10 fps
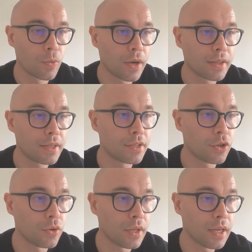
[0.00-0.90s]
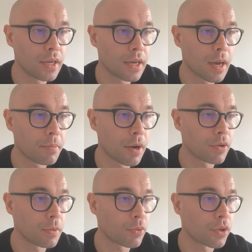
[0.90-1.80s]
What is unique
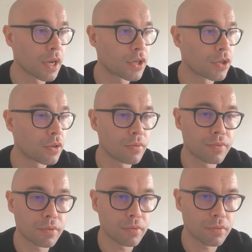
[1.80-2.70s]
about the production of